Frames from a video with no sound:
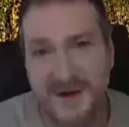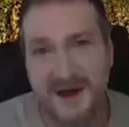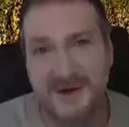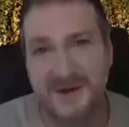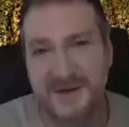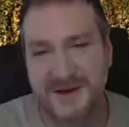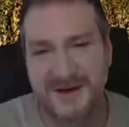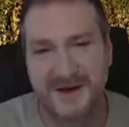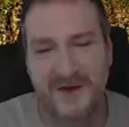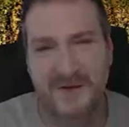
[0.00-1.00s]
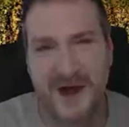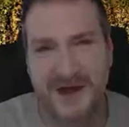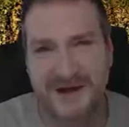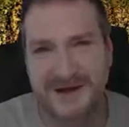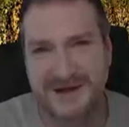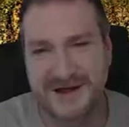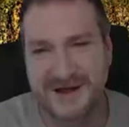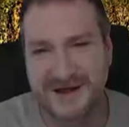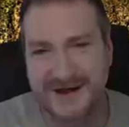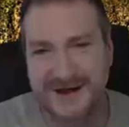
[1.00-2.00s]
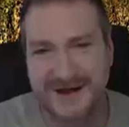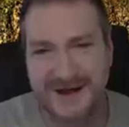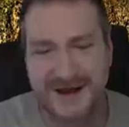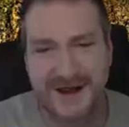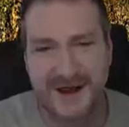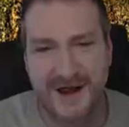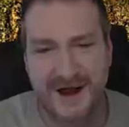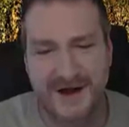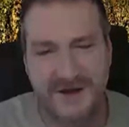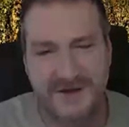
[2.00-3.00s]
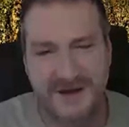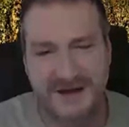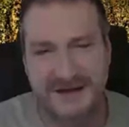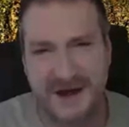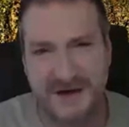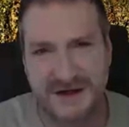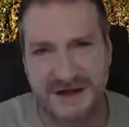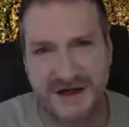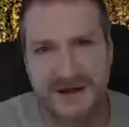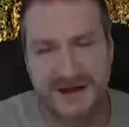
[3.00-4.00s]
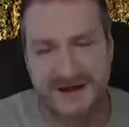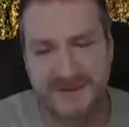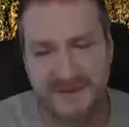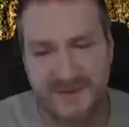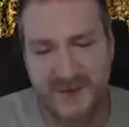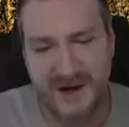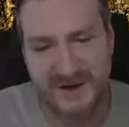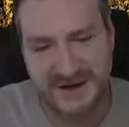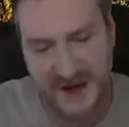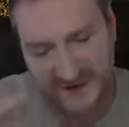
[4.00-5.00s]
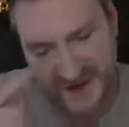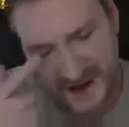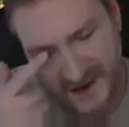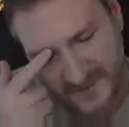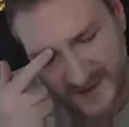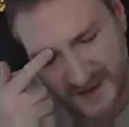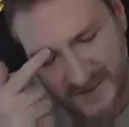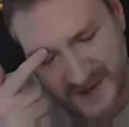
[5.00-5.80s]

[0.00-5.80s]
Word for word: really available on the market. So I know that there's TerraGen. That's the one I was trying to think of